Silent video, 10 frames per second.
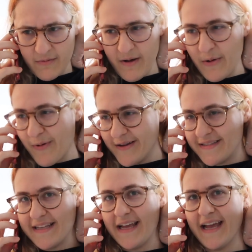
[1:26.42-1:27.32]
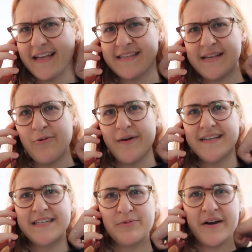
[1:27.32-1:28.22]
Wait, what's, it's so
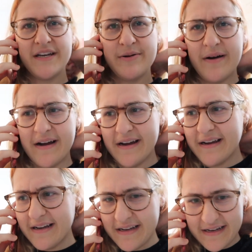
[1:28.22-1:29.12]
windy where you are.